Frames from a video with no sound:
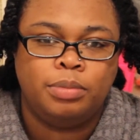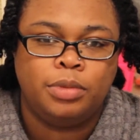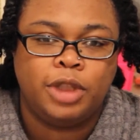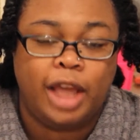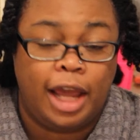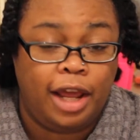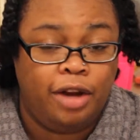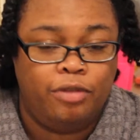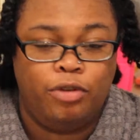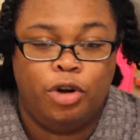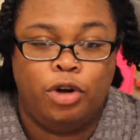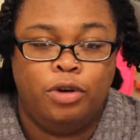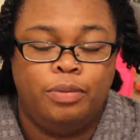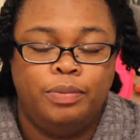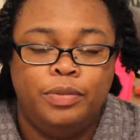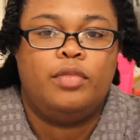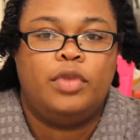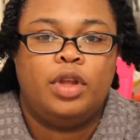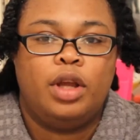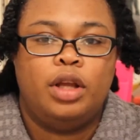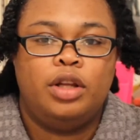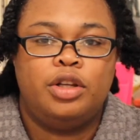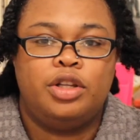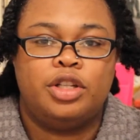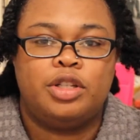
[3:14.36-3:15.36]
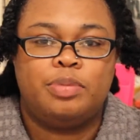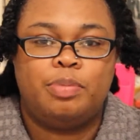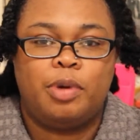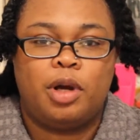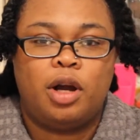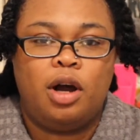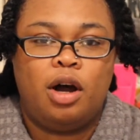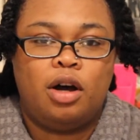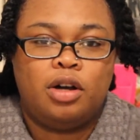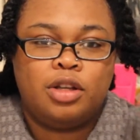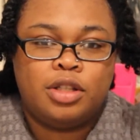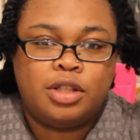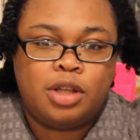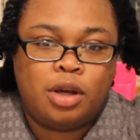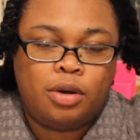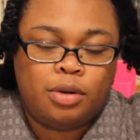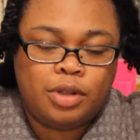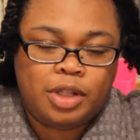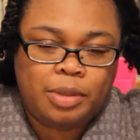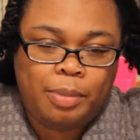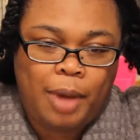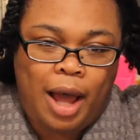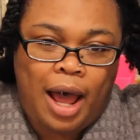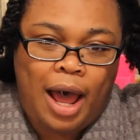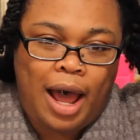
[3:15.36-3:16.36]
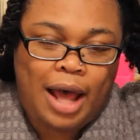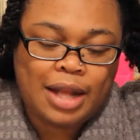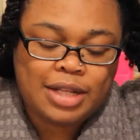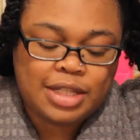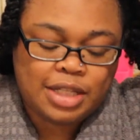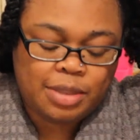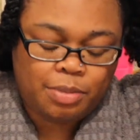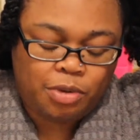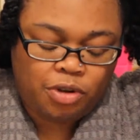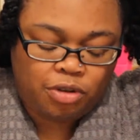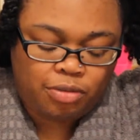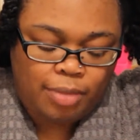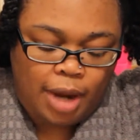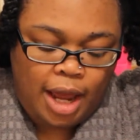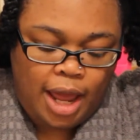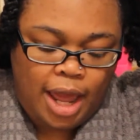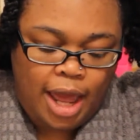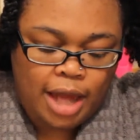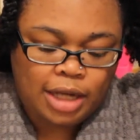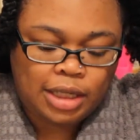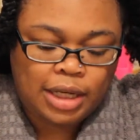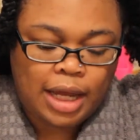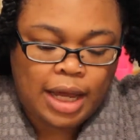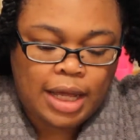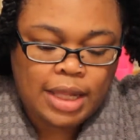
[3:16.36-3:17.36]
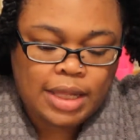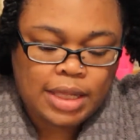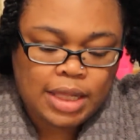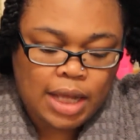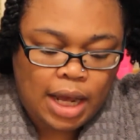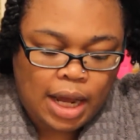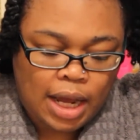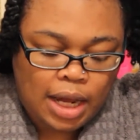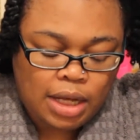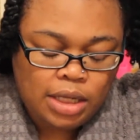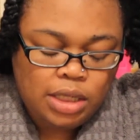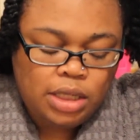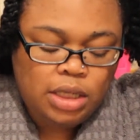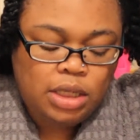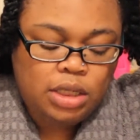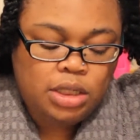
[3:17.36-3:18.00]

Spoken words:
cane row, just because holding my hands above my head like that